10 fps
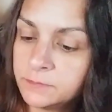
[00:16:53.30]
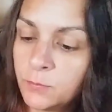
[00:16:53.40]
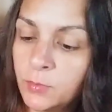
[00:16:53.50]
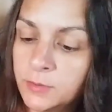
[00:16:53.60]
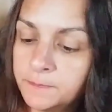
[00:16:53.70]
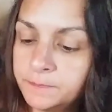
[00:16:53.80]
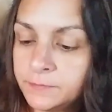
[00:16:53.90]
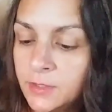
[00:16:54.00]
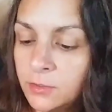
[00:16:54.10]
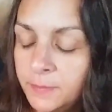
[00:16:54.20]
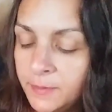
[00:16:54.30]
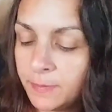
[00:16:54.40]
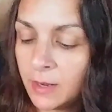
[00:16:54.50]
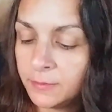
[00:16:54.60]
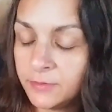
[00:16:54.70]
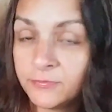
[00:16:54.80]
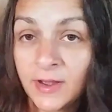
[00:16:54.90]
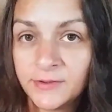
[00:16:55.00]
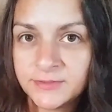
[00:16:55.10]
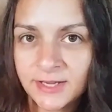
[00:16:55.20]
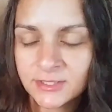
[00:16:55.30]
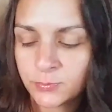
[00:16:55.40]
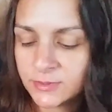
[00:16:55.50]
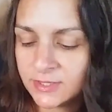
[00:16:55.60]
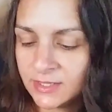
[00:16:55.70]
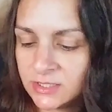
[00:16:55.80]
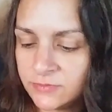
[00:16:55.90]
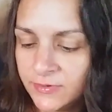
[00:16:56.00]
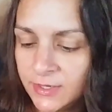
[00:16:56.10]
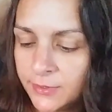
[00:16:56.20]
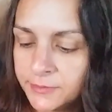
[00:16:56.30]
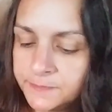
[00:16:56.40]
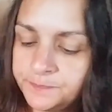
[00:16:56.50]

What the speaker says: Well, it'll be probably 5 days once I get this video